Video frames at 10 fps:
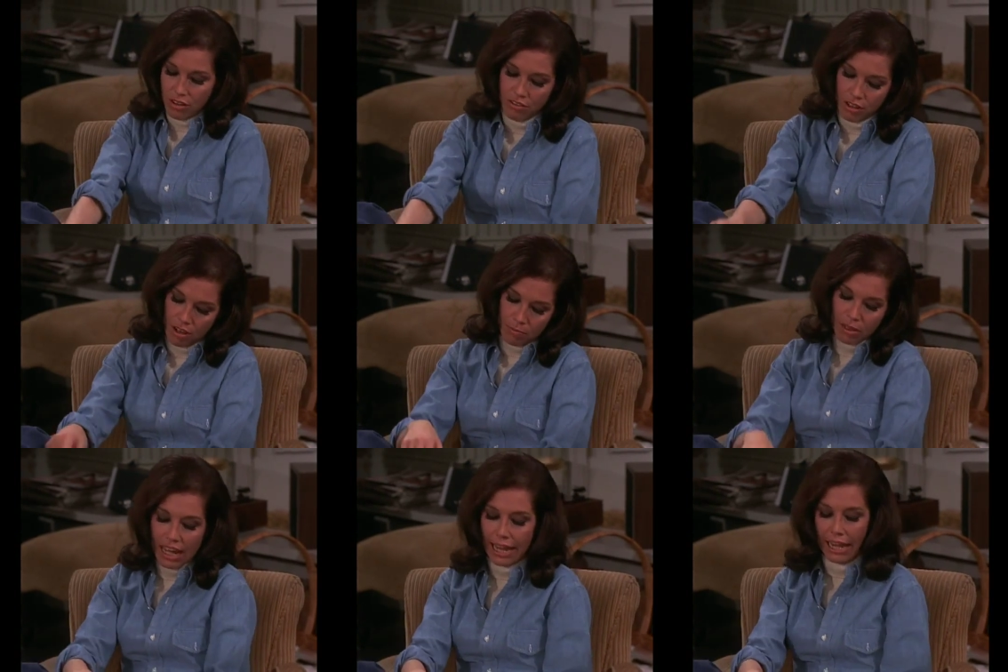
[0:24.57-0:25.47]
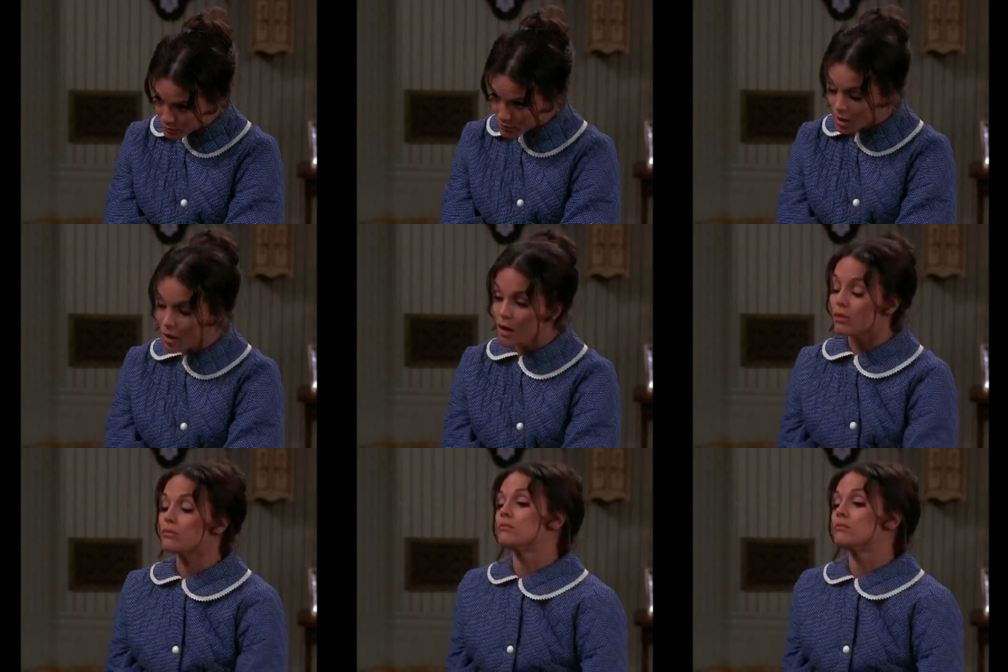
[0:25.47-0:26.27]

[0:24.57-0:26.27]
of a, a play. Oh.